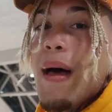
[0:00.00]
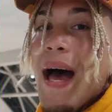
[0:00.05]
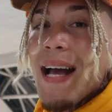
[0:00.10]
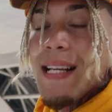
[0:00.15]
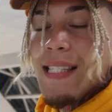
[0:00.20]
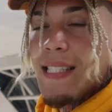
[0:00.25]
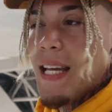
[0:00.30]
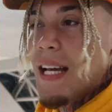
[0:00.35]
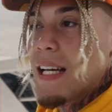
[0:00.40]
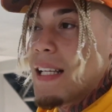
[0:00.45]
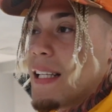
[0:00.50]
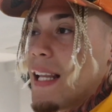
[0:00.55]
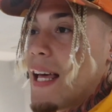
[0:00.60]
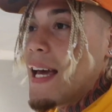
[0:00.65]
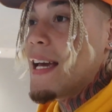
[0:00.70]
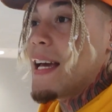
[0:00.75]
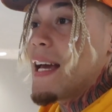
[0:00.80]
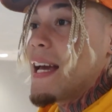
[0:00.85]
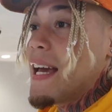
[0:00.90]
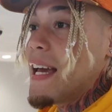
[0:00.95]
back to
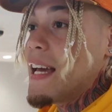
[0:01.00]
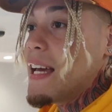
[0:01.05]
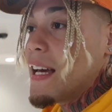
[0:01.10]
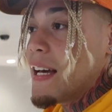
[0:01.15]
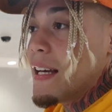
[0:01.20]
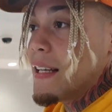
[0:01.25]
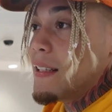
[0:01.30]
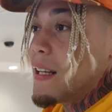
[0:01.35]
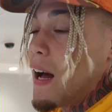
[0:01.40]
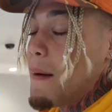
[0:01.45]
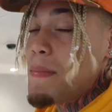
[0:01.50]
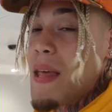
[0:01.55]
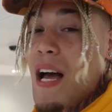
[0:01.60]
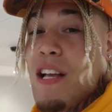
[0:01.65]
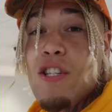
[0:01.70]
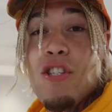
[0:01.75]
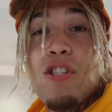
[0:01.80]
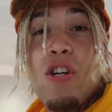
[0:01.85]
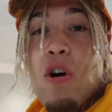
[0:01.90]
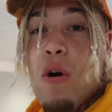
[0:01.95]
LA, and I'm
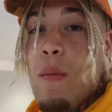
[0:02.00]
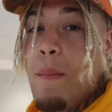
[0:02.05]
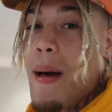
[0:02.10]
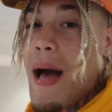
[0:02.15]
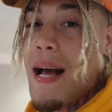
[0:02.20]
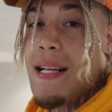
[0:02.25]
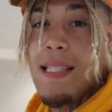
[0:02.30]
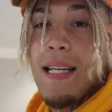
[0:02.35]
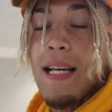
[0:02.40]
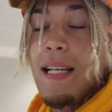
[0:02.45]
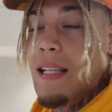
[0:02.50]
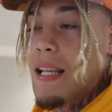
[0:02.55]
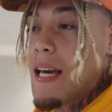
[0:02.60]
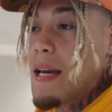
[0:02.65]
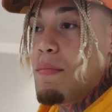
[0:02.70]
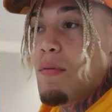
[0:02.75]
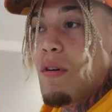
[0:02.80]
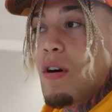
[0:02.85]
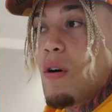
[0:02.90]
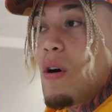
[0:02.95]
not just going back to
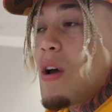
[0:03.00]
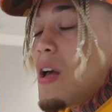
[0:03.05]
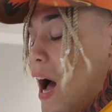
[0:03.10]
LA, bro.